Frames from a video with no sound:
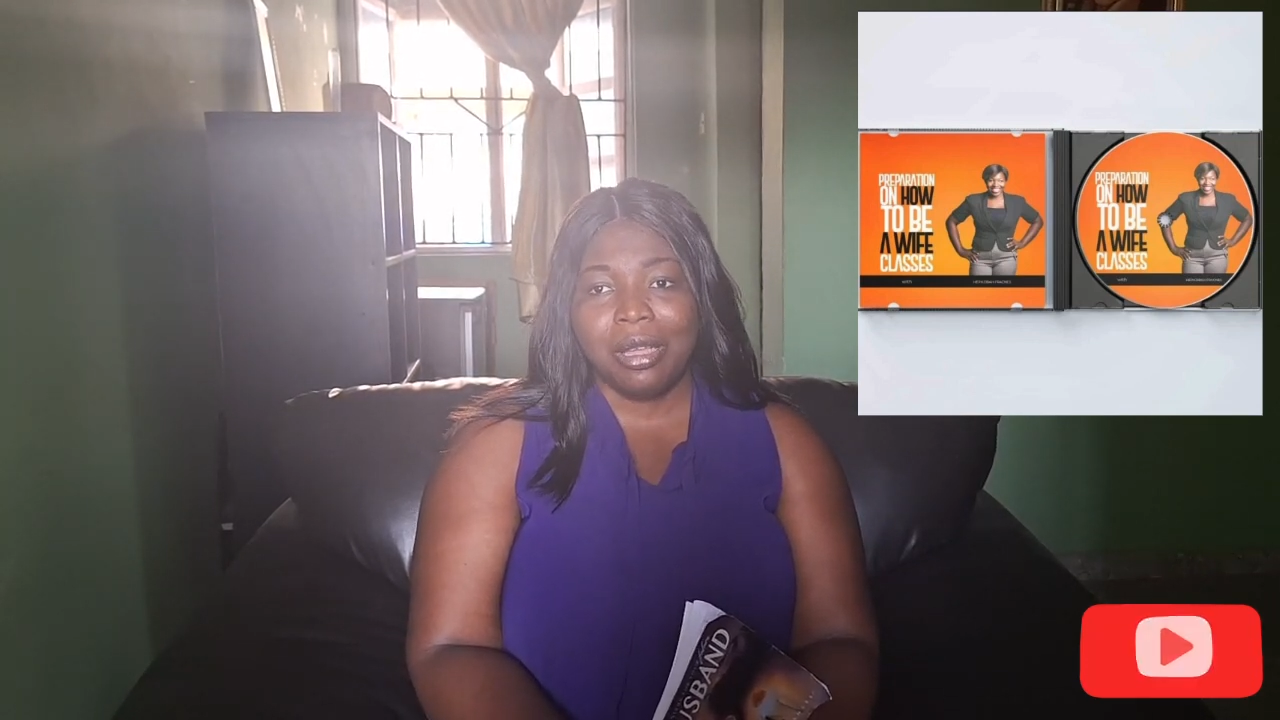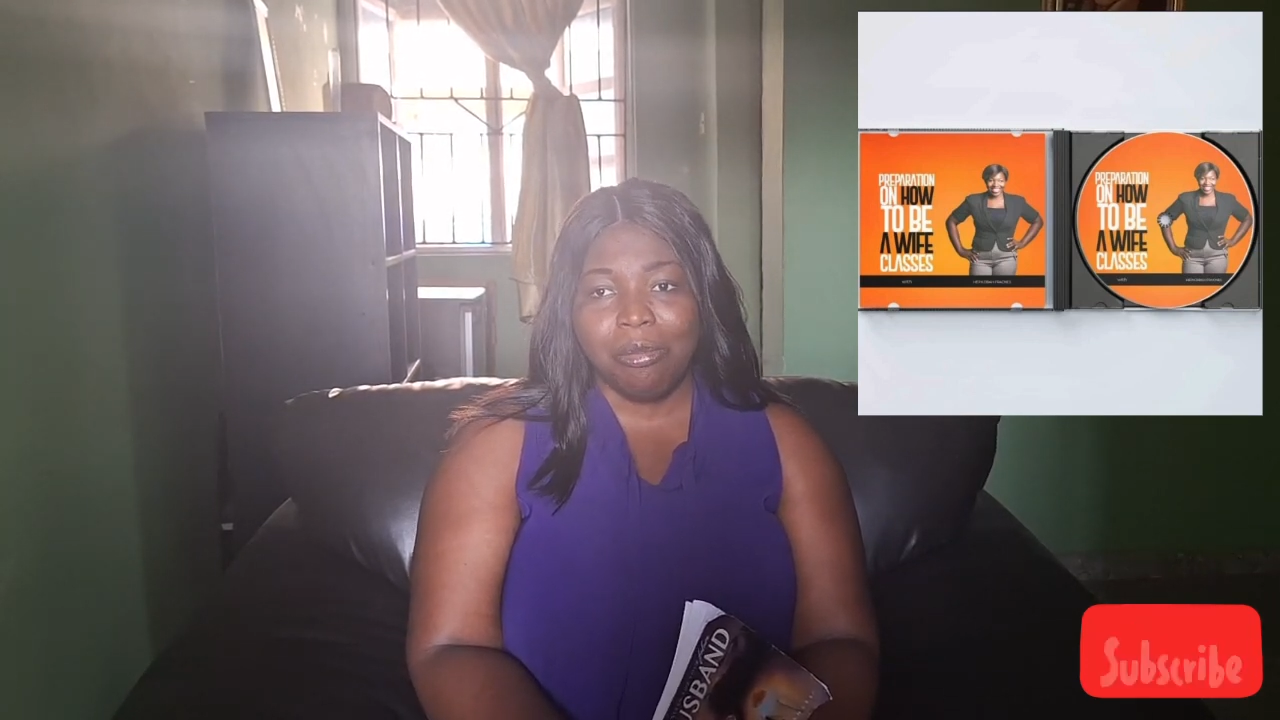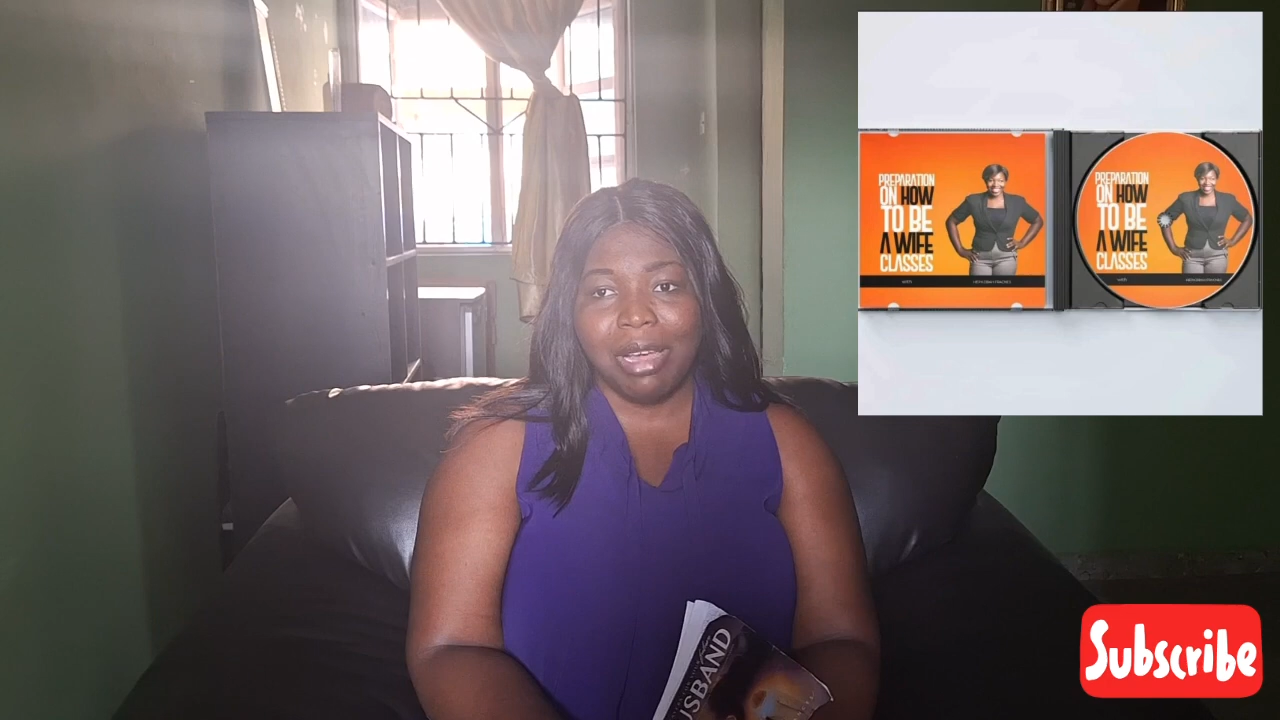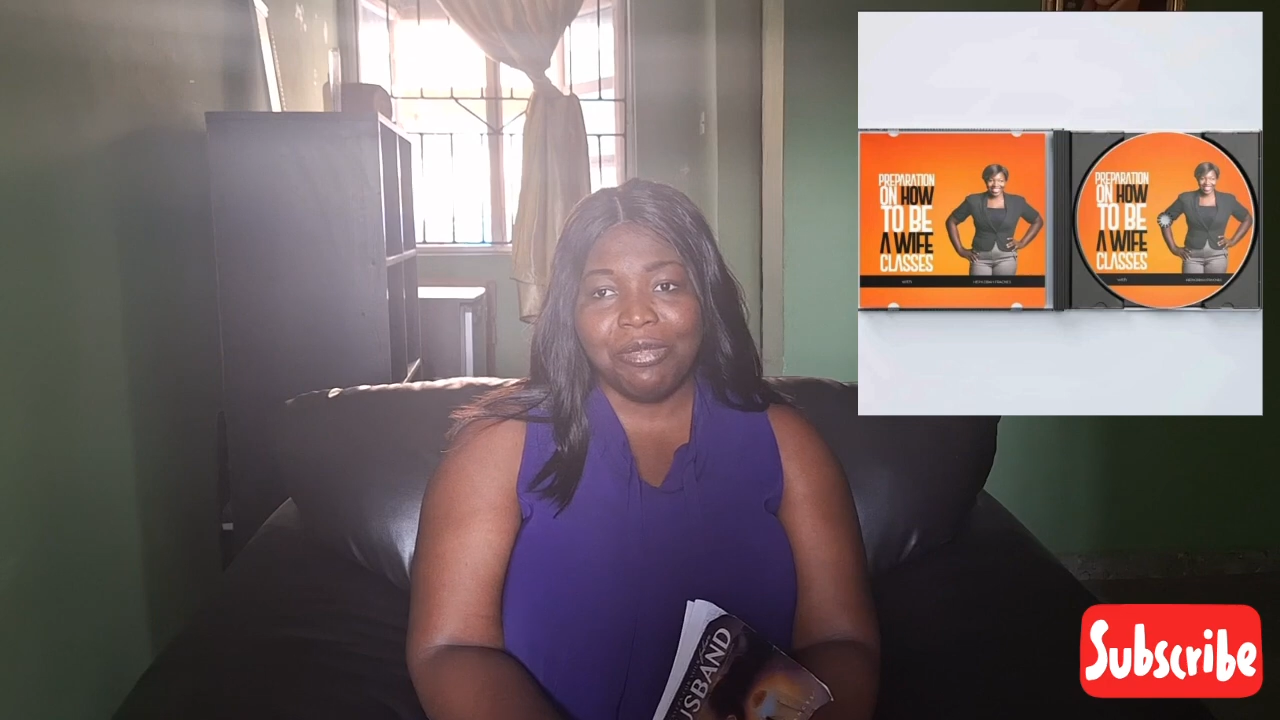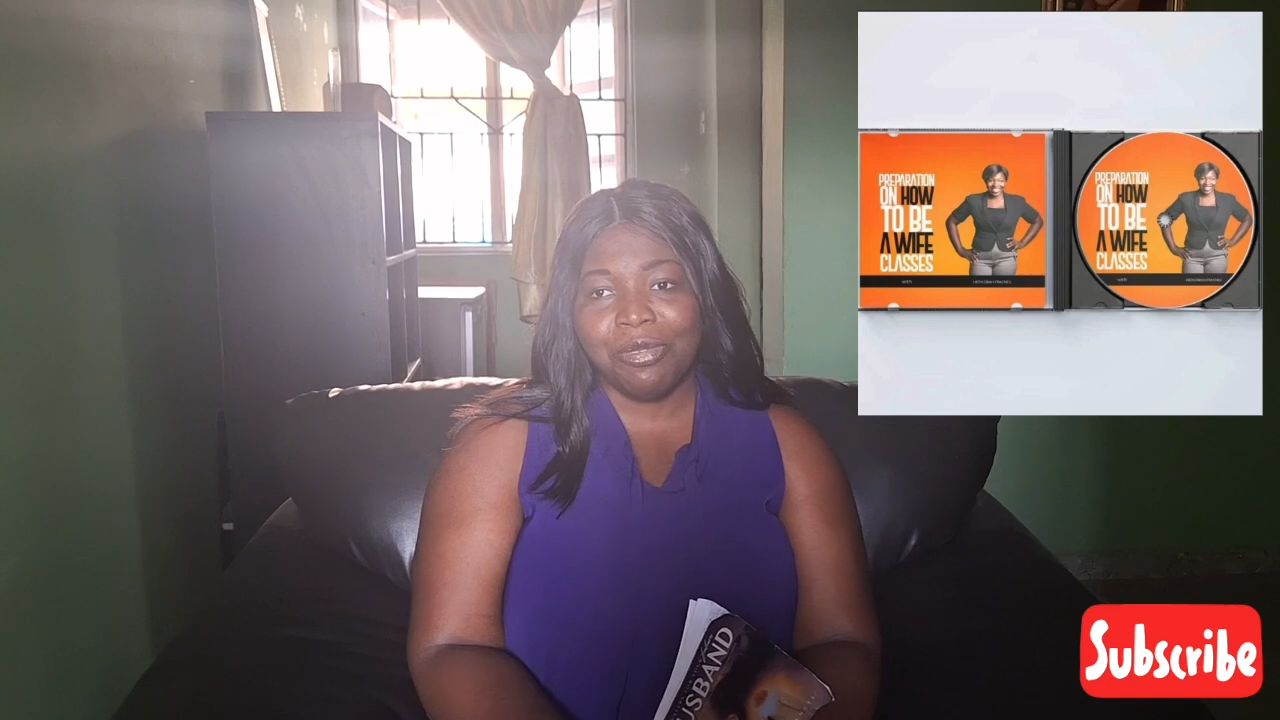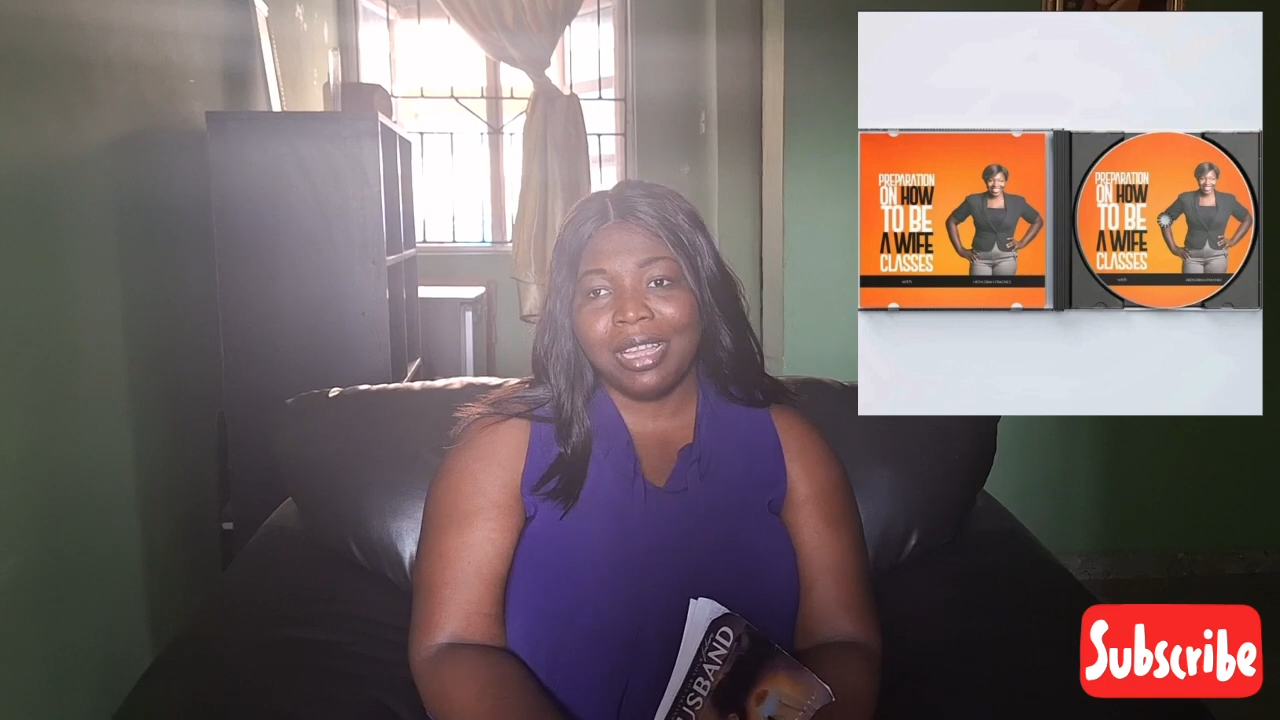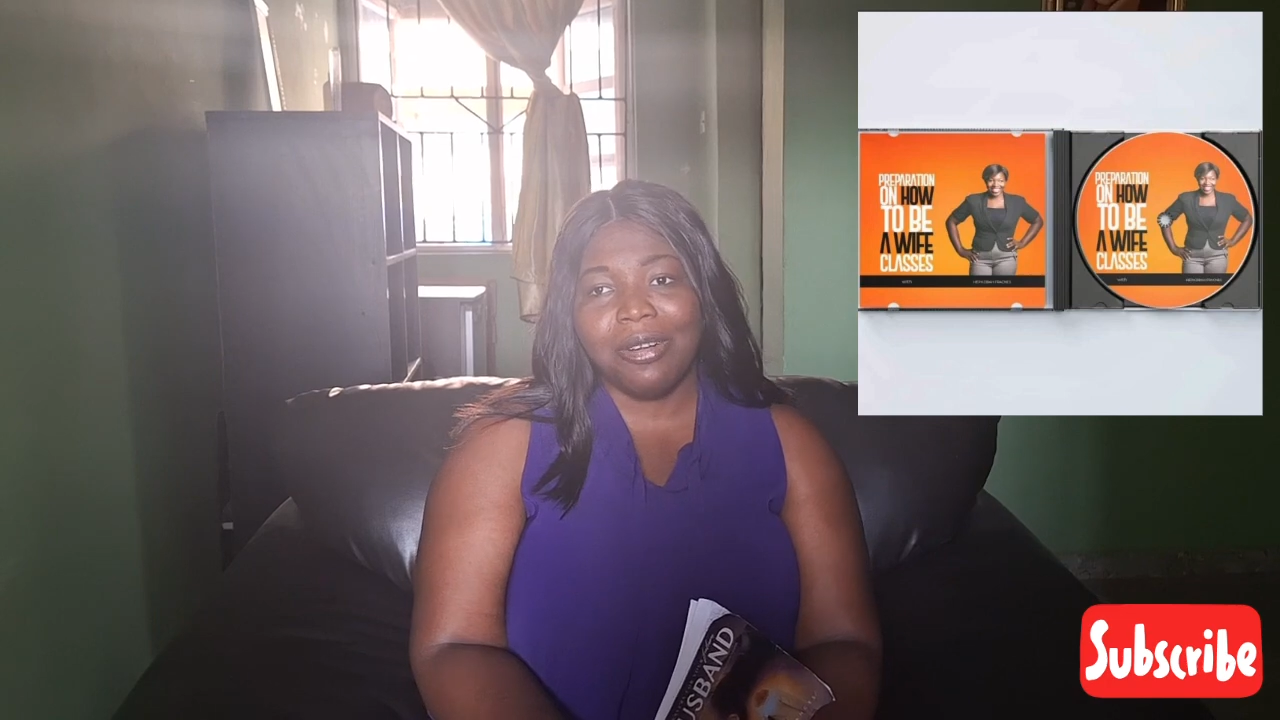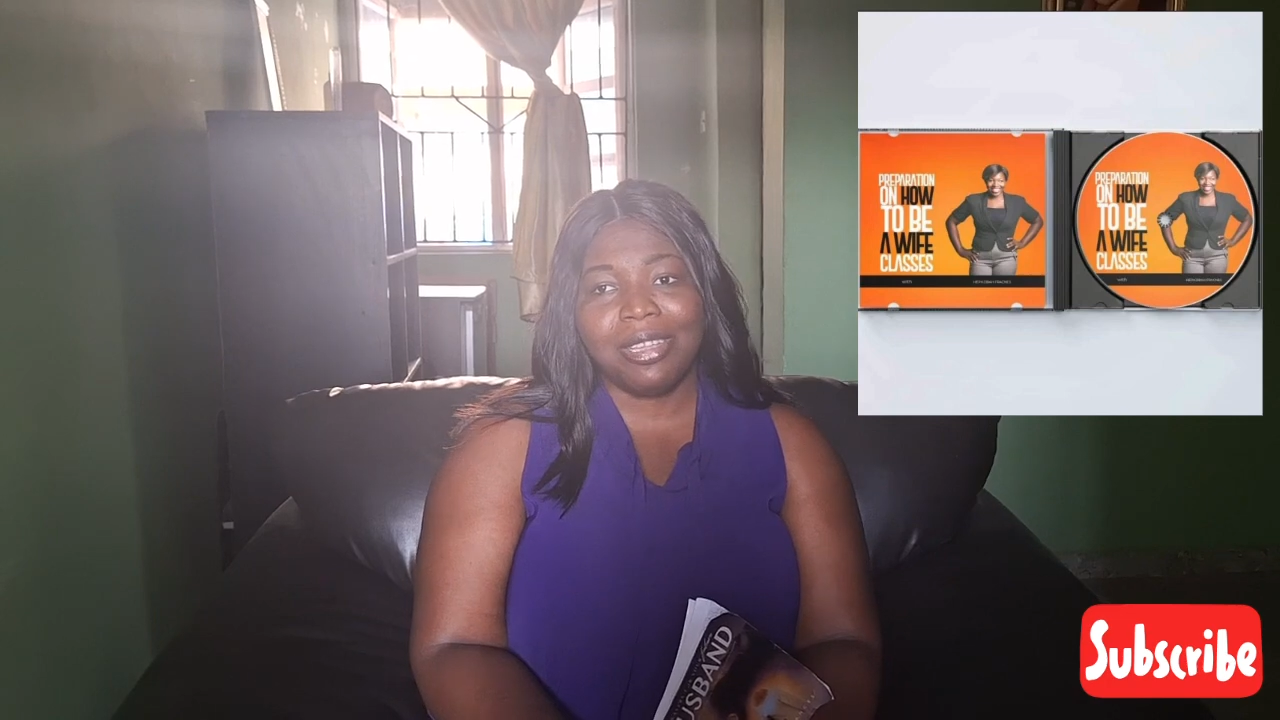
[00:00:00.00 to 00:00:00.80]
Bye for now